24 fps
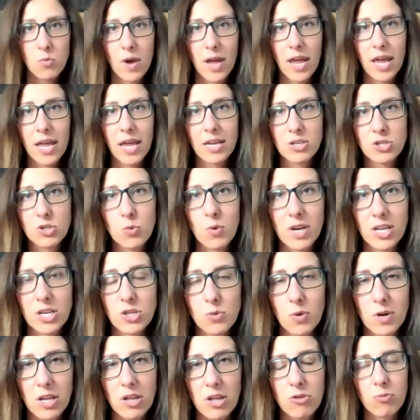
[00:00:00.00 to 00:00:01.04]
way in
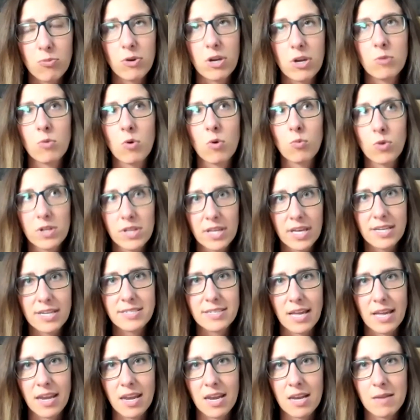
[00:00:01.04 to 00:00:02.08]
2023. And we're really
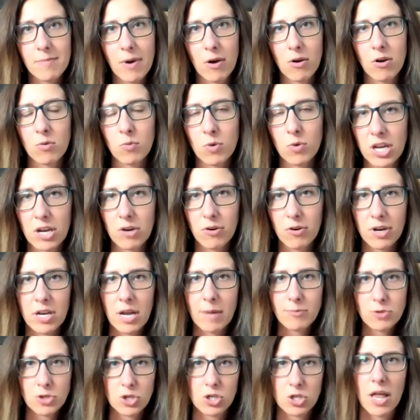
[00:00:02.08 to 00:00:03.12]
excited about it. We're gearing
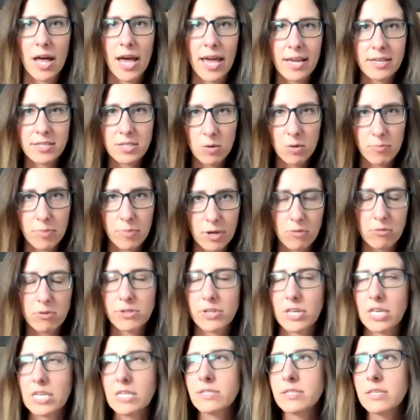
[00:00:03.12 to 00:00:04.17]
up July as our big
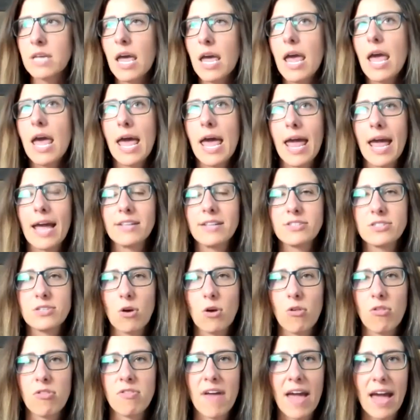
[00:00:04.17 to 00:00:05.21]
release. And
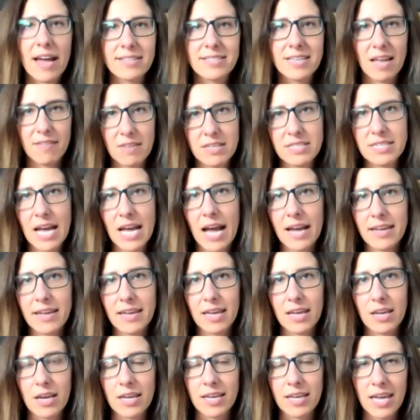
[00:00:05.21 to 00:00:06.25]
so that's on the
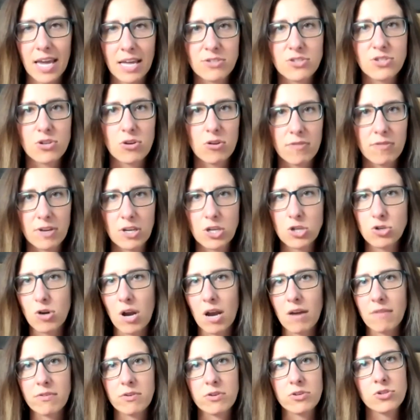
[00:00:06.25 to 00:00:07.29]
docket. Again, serving
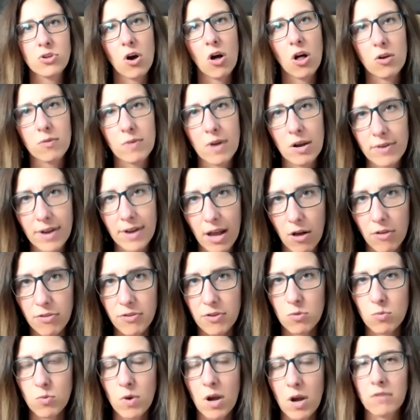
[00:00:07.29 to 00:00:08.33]
drivers all around health
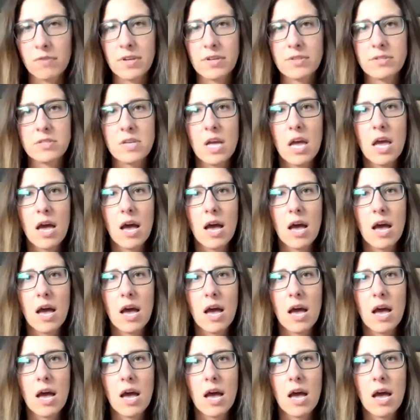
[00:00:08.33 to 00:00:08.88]
and wellness,